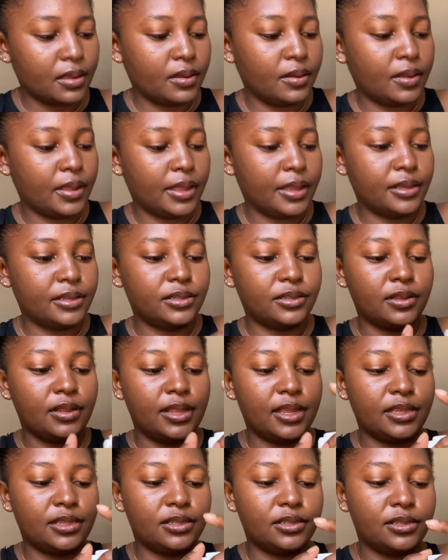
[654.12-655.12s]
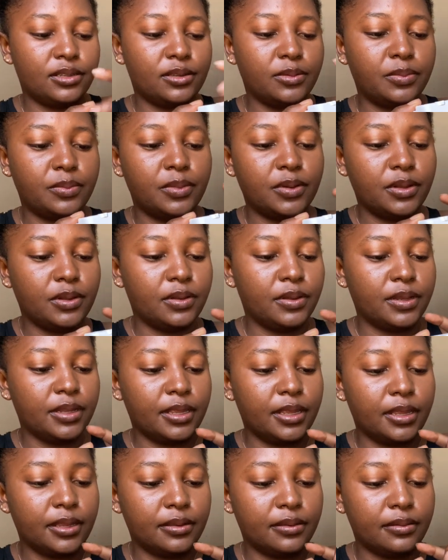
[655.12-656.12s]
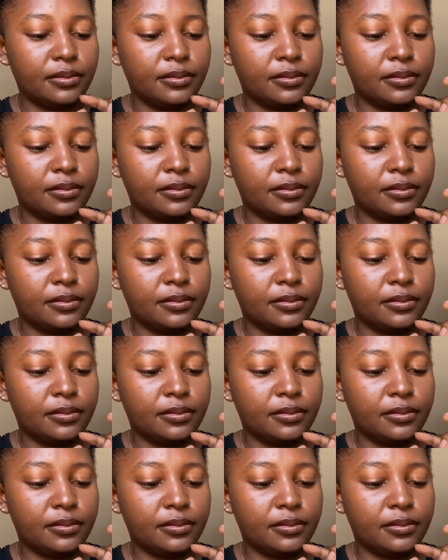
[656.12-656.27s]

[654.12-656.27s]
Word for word: Okay, so let's put it on again.